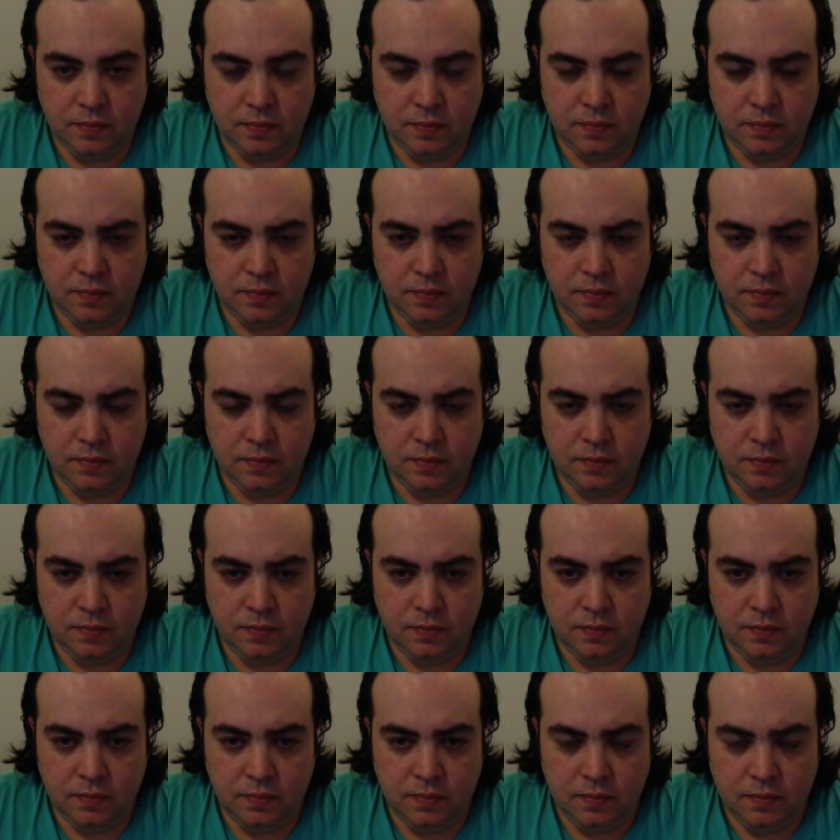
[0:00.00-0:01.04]

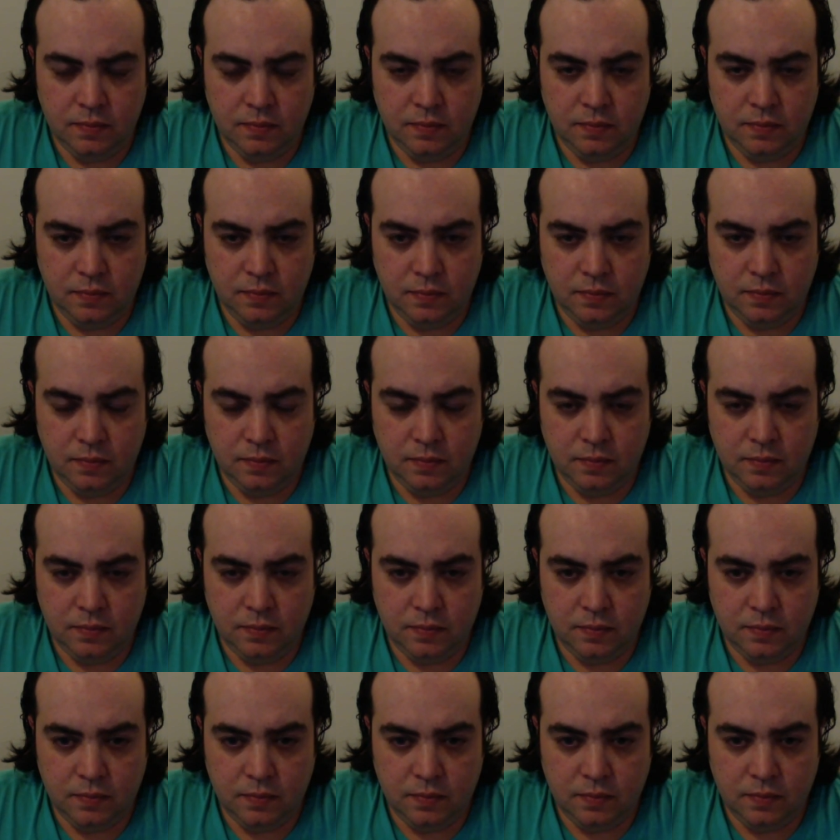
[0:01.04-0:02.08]

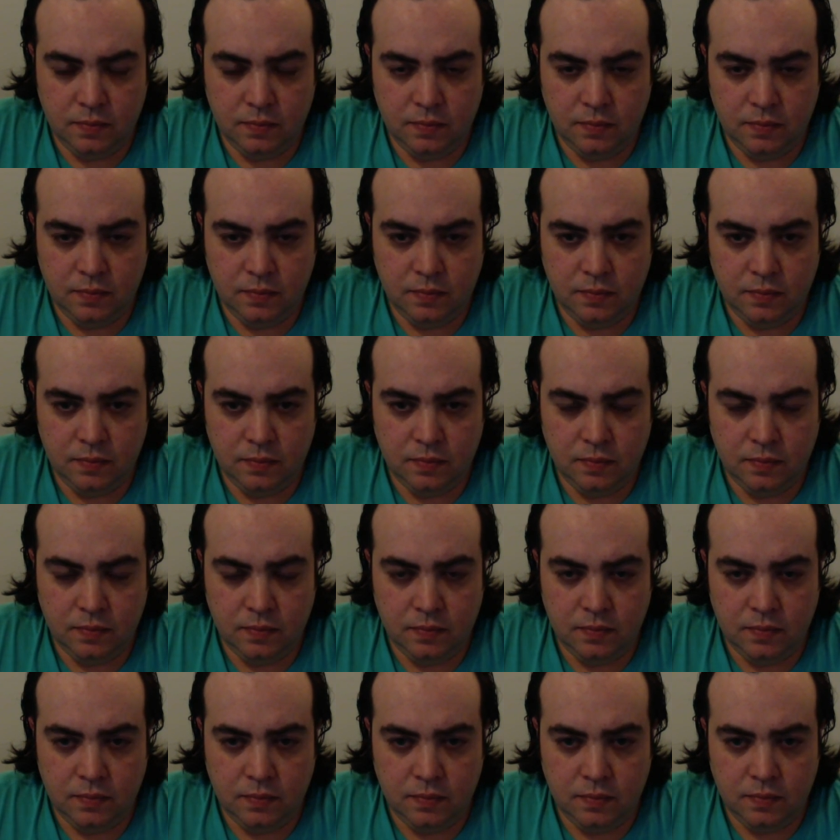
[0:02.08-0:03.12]

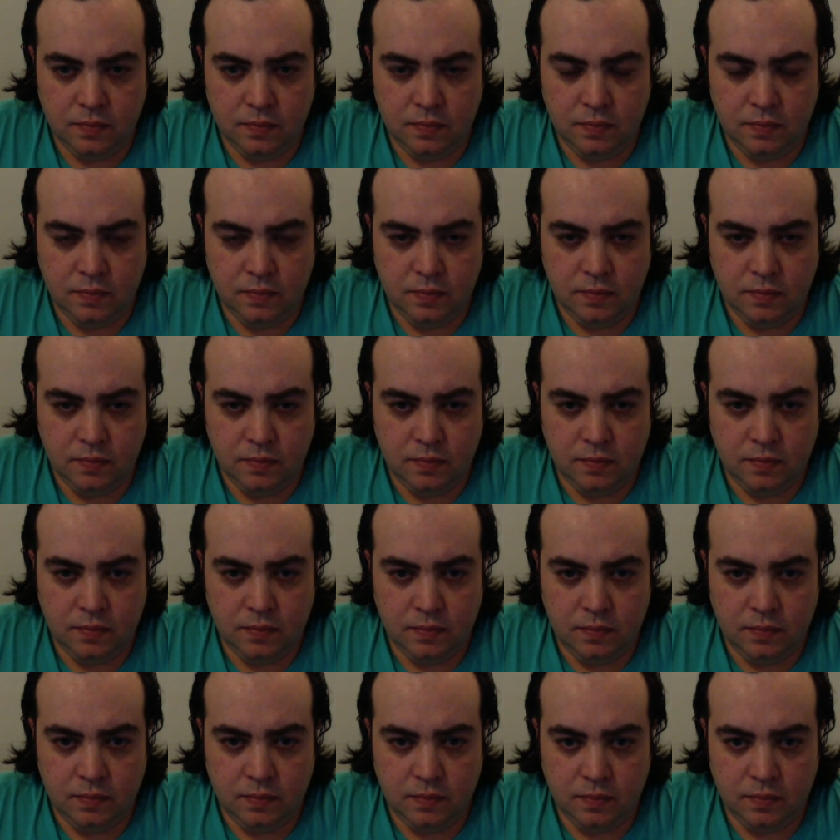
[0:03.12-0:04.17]

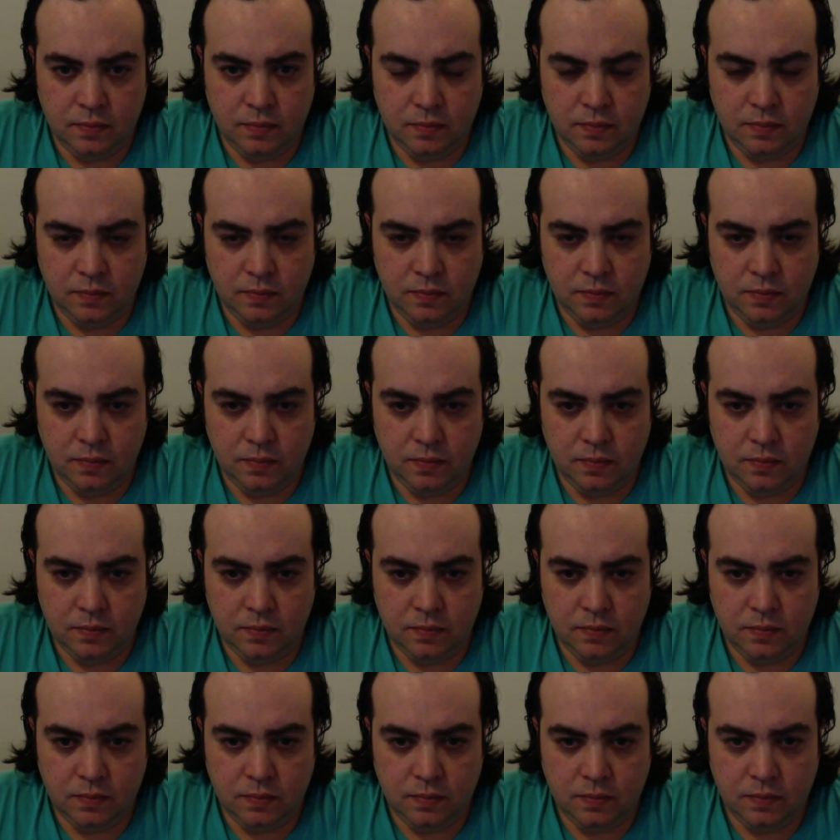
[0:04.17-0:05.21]

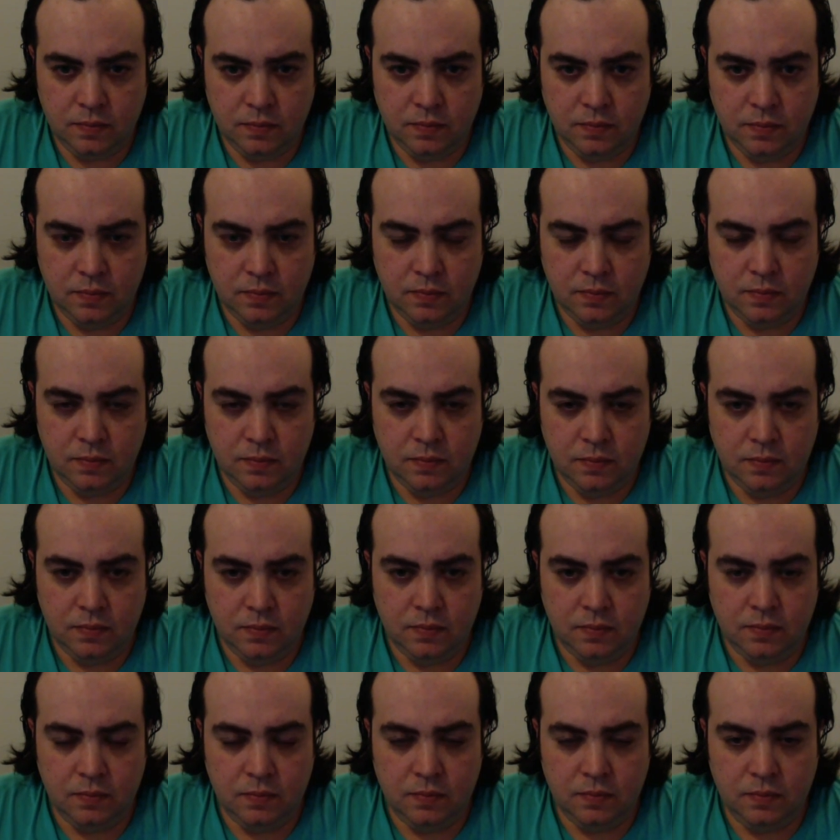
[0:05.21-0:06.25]

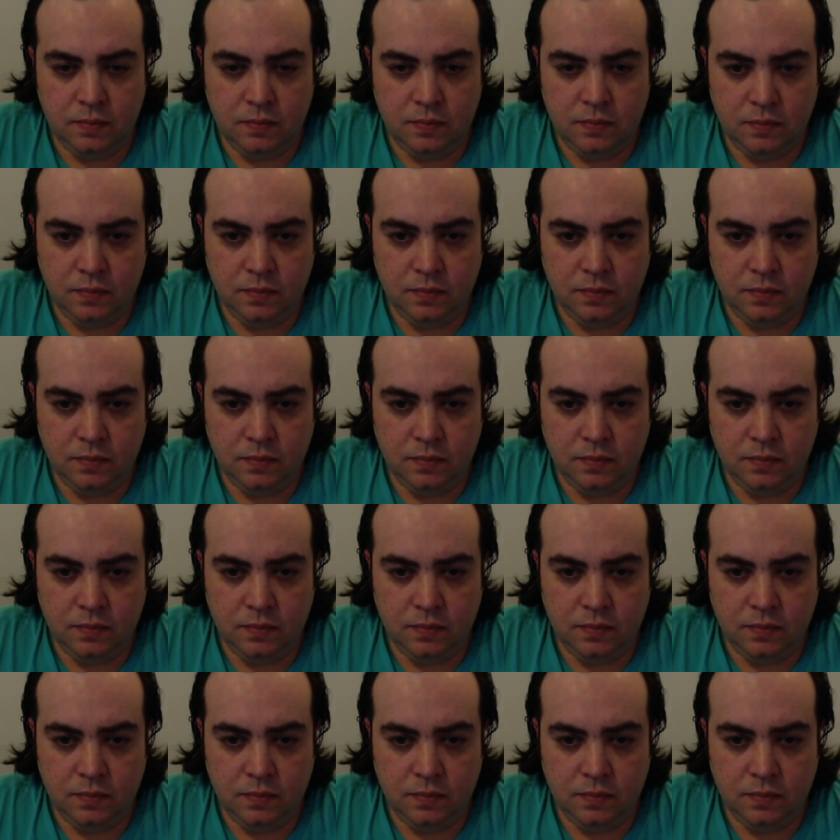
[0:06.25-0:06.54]
This person isn't speaking.